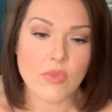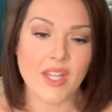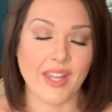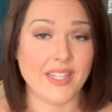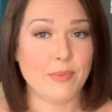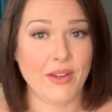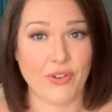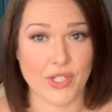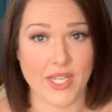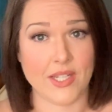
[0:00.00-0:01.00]
That's my
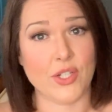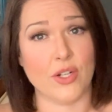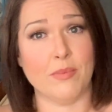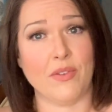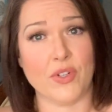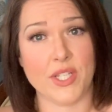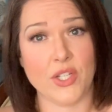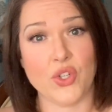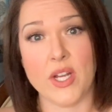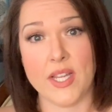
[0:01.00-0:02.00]
first answer. My first
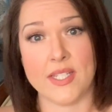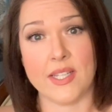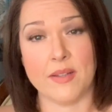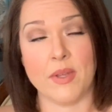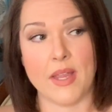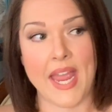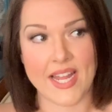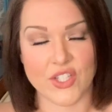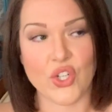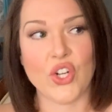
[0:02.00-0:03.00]

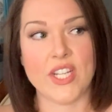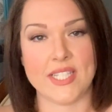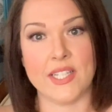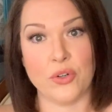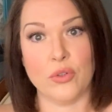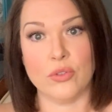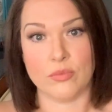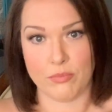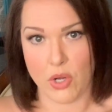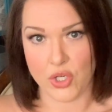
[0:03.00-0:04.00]
answer is little
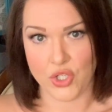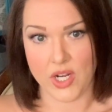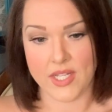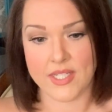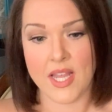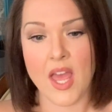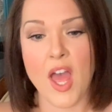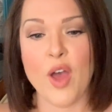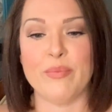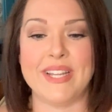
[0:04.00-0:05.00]
mantras.
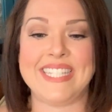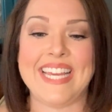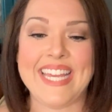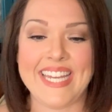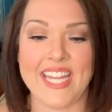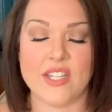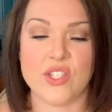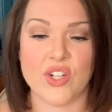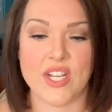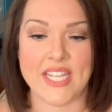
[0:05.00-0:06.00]
My second
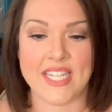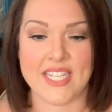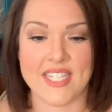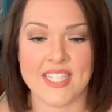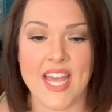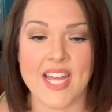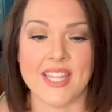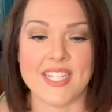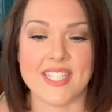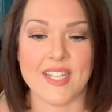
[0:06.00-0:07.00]
answer is
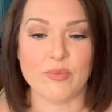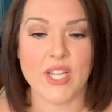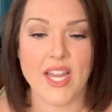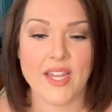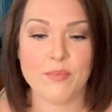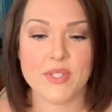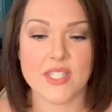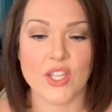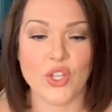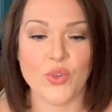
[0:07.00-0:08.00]
that sometimes
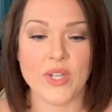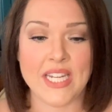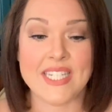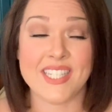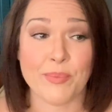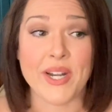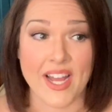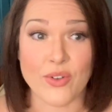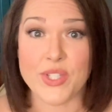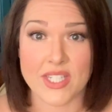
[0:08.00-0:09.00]
you need someone
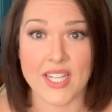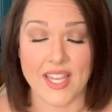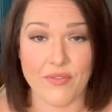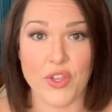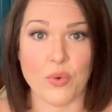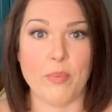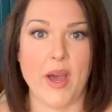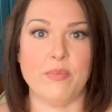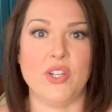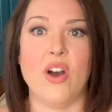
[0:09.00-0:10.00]
else to give you a
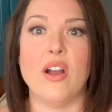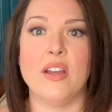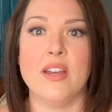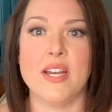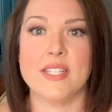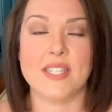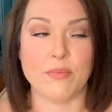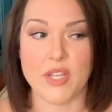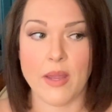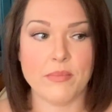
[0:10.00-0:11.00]
pep talk.
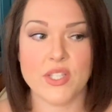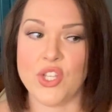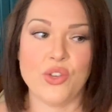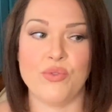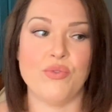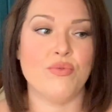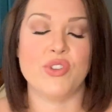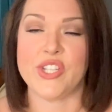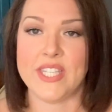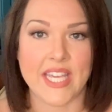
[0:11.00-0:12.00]
Sometimes you
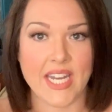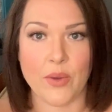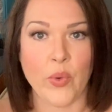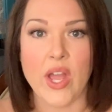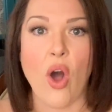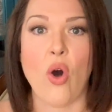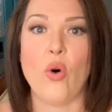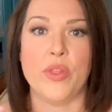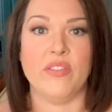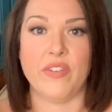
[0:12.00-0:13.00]
just get, we
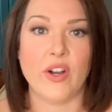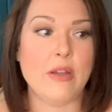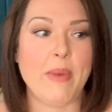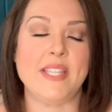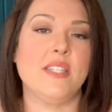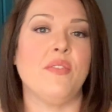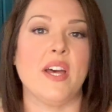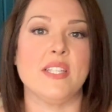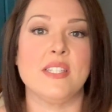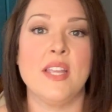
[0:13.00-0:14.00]
all, the very best of
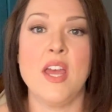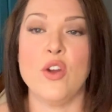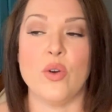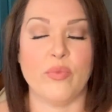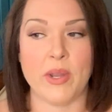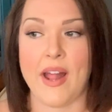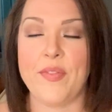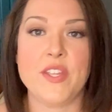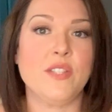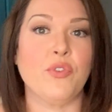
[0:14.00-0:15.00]
us who have been
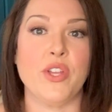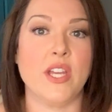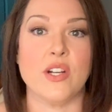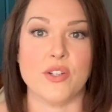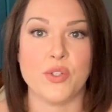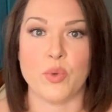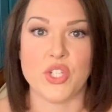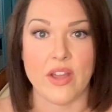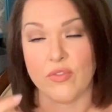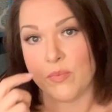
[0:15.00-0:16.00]
at this for years, which
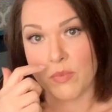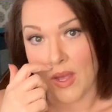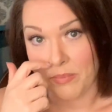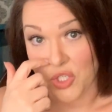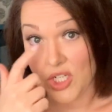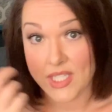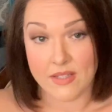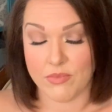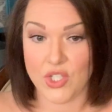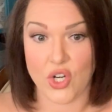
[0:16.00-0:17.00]
I'm
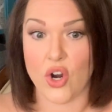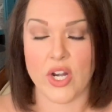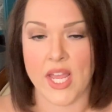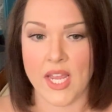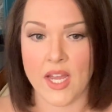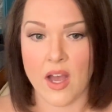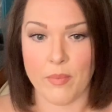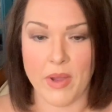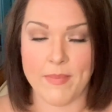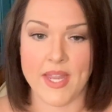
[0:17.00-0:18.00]
just starting
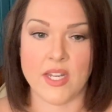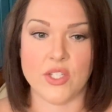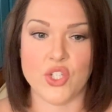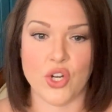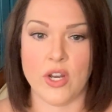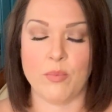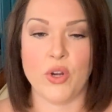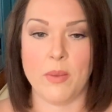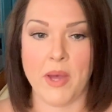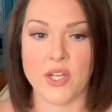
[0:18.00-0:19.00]
my maintenance journey
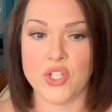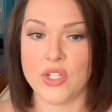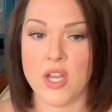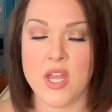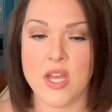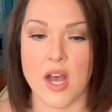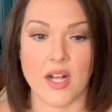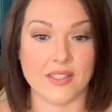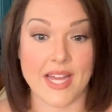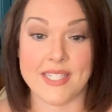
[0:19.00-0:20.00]
pretty much,
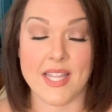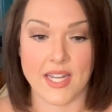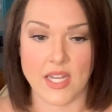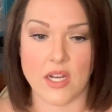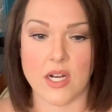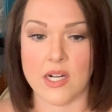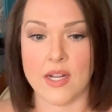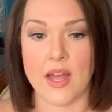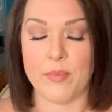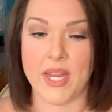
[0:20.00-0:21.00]
less than a year
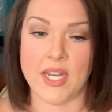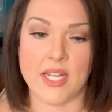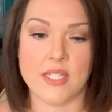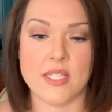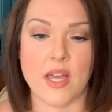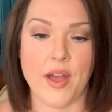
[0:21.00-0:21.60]
at maintenance.